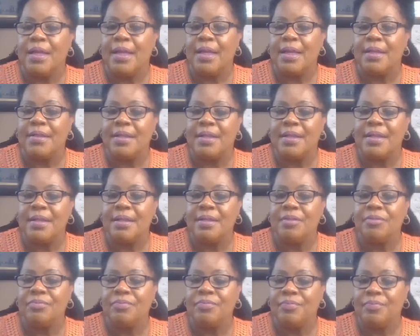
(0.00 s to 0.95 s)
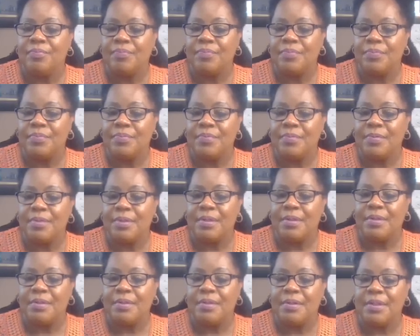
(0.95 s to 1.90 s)
And then
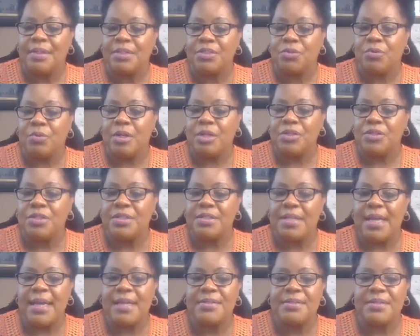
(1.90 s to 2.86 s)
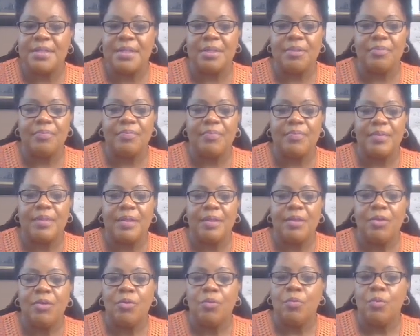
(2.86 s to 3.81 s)
the next question is asking,
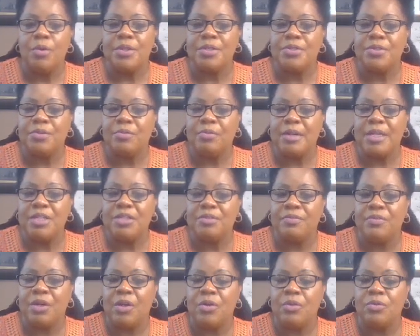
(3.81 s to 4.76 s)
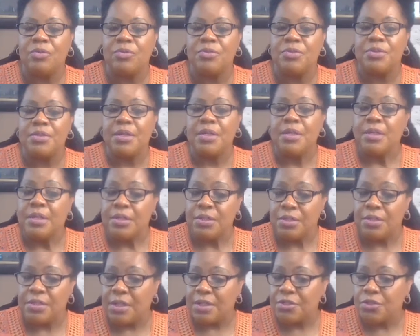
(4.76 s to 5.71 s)
what is the range of codes?
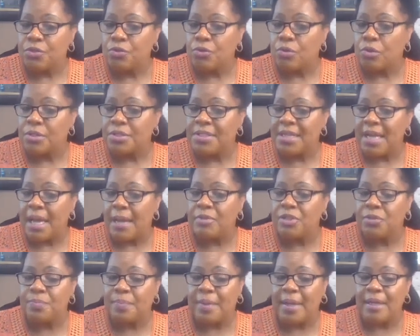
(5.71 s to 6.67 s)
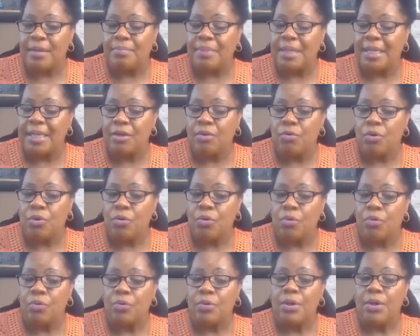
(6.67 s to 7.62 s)
Does new or established play a
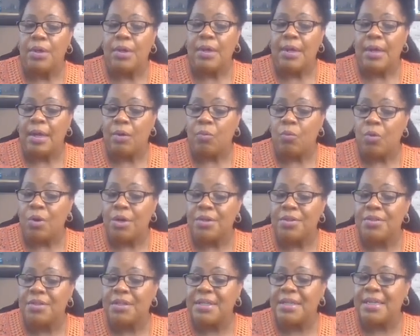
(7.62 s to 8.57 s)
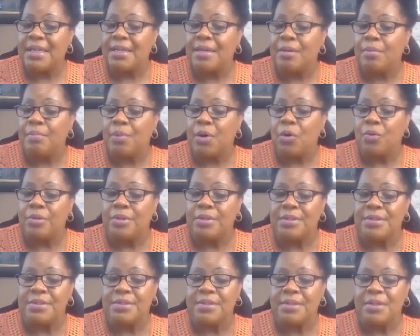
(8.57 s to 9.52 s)
role? And what are the key
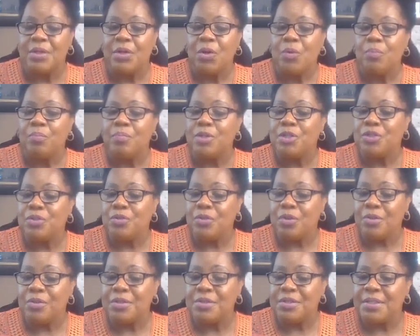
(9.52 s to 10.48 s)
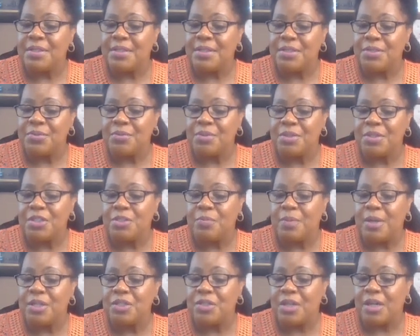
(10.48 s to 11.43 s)
components? But you notice in this one, this
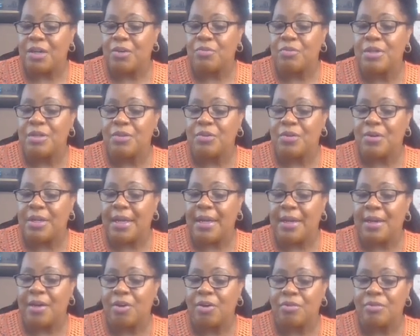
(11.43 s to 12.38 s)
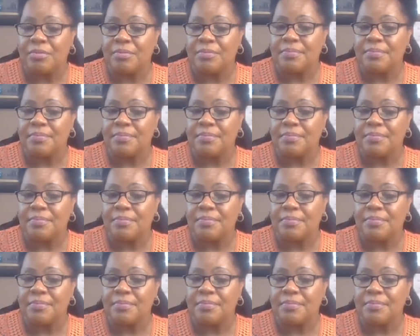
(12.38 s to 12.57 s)
patient had critical care.